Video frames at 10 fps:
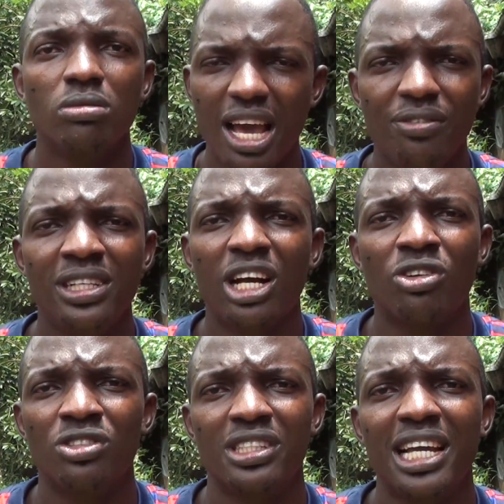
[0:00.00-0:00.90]
everything that
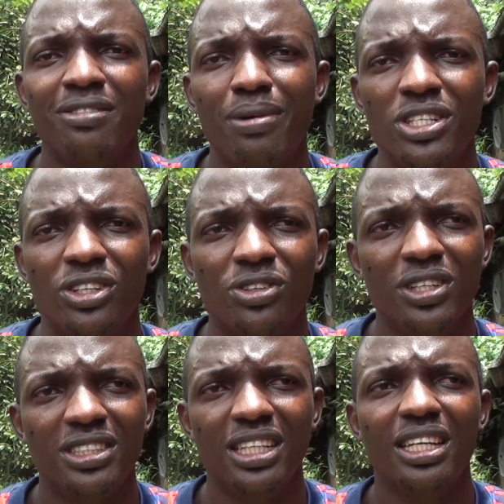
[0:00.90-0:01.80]
concerns
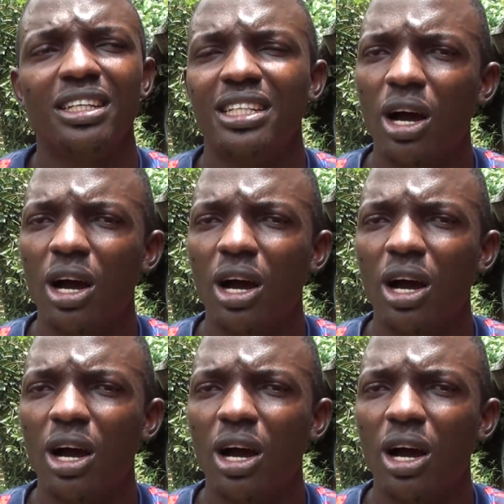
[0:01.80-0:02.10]
biosecurity,